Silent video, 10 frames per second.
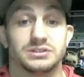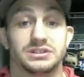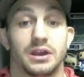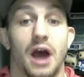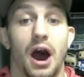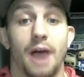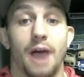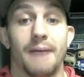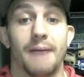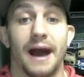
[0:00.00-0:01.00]

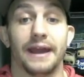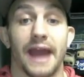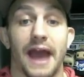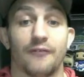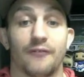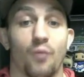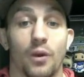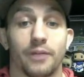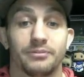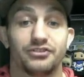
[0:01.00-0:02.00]
I have
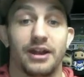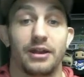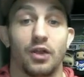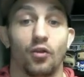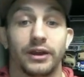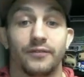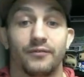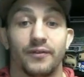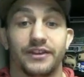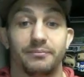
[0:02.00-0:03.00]
100% looking for this
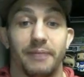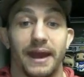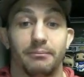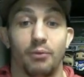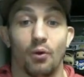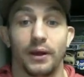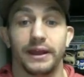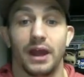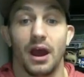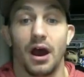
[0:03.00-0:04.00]
bad boy
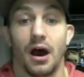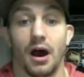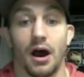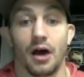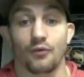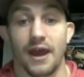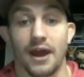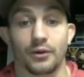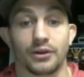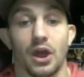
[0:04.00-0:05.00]
around.
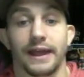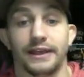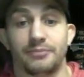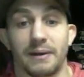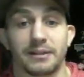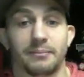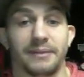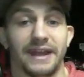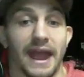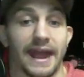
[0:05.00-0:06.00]
He's about to be
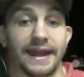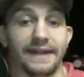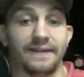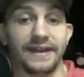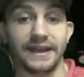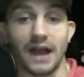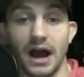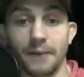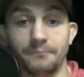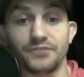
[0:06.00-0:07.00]
in the
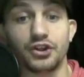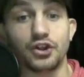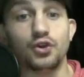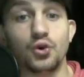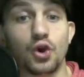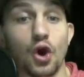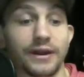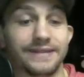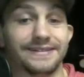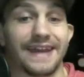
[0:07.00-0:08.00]
new Guardians of the
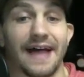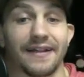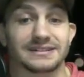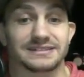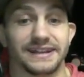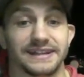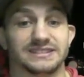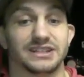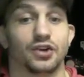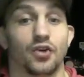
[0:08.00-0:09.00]
Galaxy. This is the
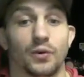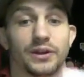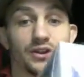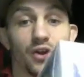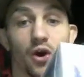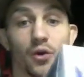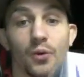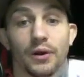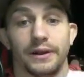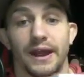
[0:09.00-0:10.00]
glow-in-the-dark one.
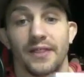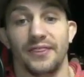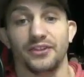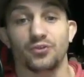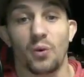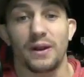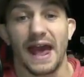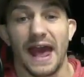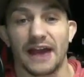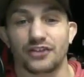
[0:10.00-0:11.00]
This one
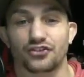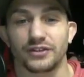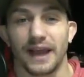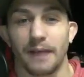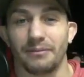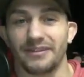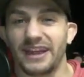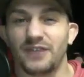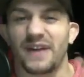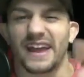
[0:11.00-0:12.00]
actually, I believe,
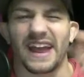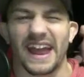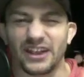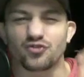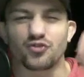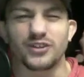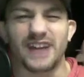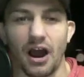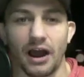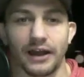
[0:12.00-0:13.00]
is
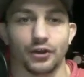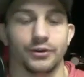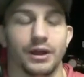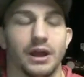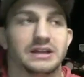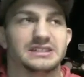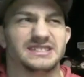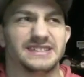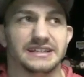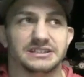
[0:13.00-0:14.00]
retired
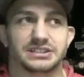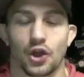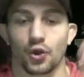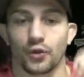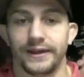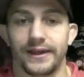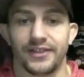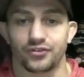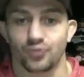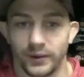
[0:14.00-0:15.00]
since earlier this
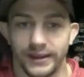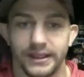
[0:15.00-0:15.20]
week.